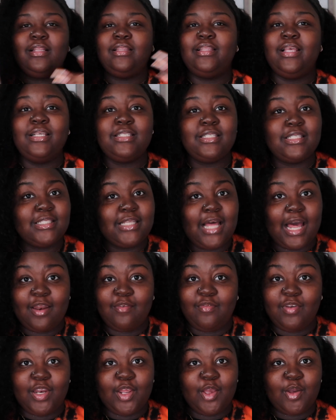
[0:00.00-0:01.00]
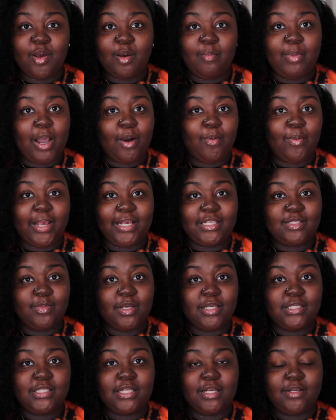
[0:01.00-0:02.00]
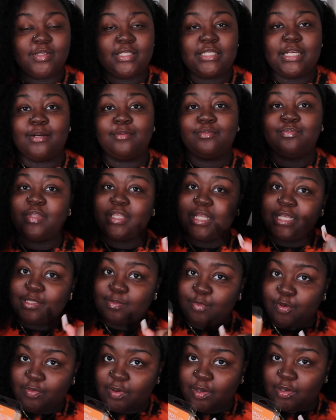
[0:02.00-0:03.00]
This is not a video about wax melts though, so let's move